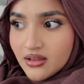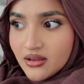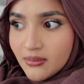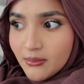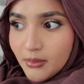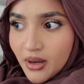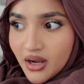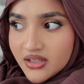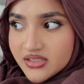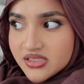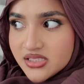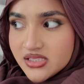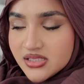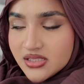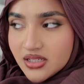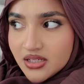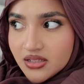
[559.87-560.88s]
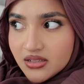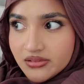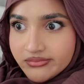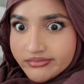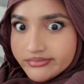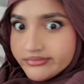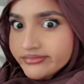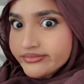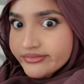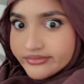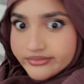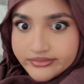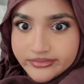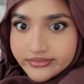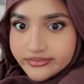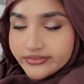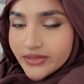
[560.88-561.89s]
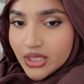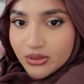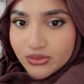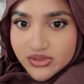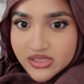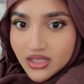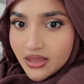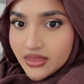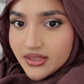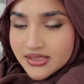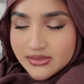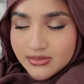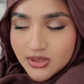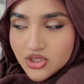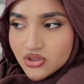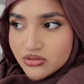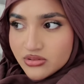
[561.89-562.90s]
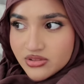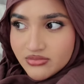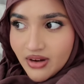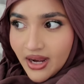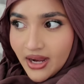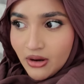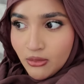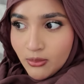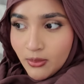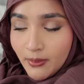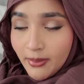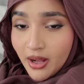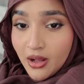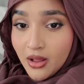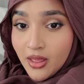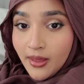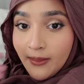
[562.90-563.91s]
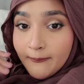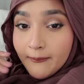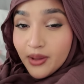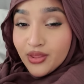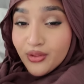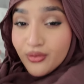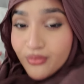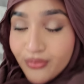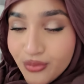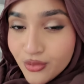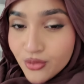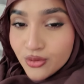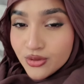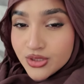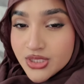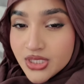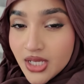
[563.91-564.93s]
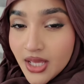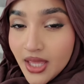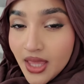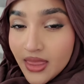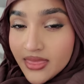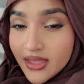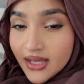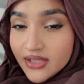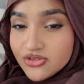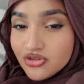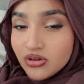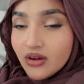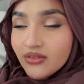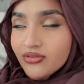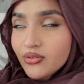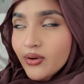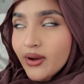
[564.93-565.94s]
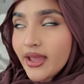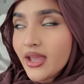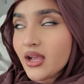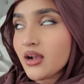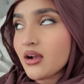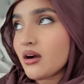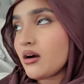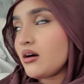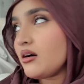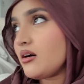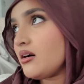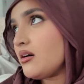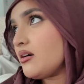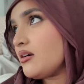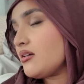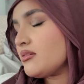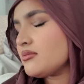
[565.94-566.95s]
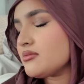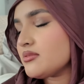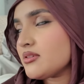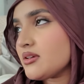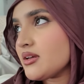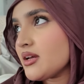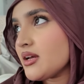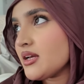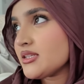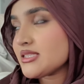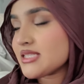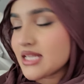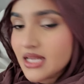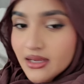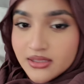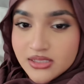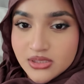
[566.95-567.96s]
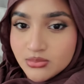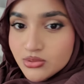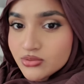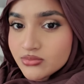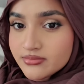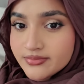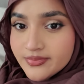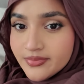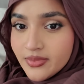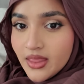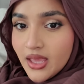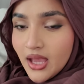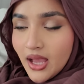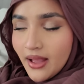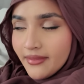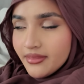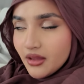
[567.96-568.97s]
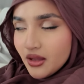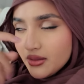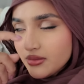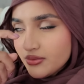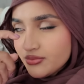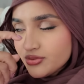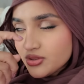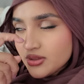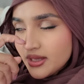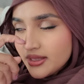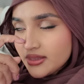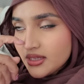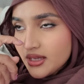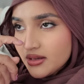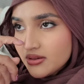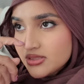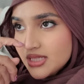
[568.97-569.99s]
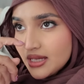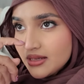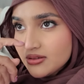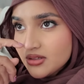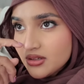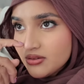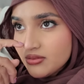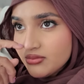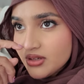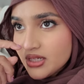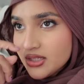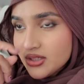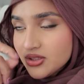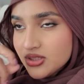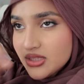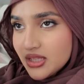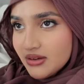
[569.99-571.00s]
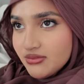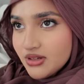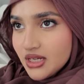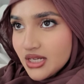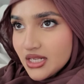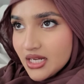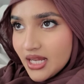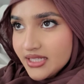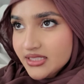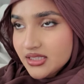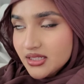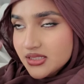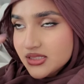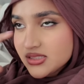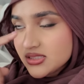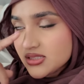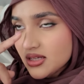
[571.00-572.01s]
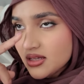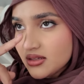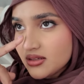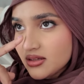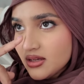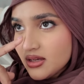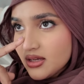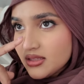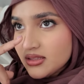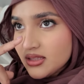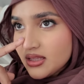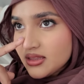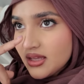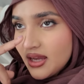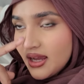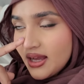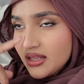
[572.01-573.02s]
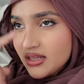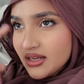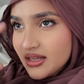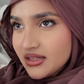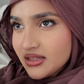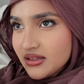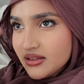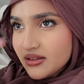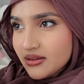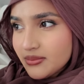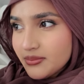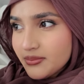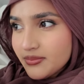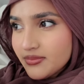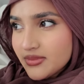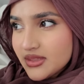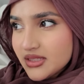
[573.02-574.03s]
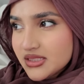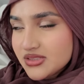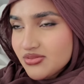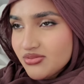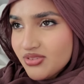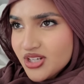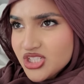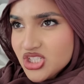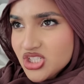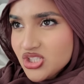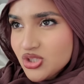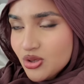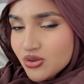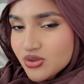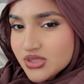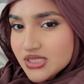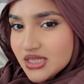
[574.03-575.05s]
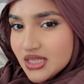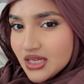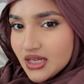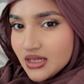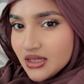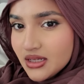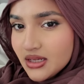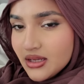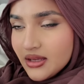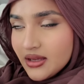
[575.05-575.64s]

But it was nothing special to write home about. But the food, that truffle egg, oh, delectable. And the other food that the girls had looked really good. They really liked their dessert that they had, like, this French toast thing.